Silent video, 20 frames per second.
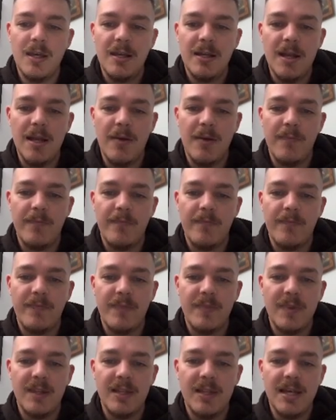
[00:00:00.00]
Now,
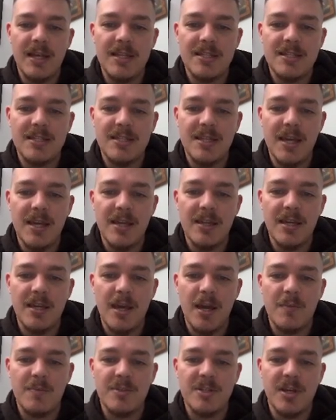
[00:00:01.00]
let's say the
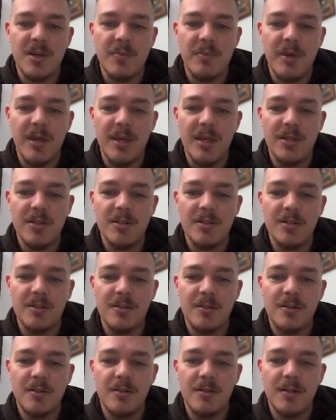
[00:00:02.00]
upsell page
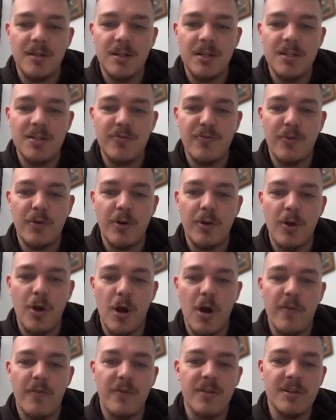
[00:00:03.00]
is for an
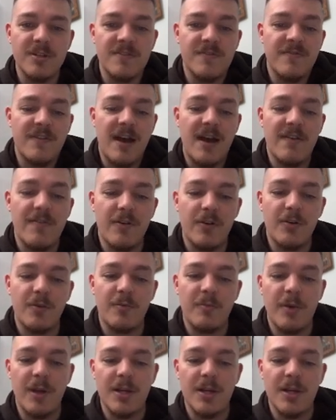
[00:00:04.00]
offer that's $500.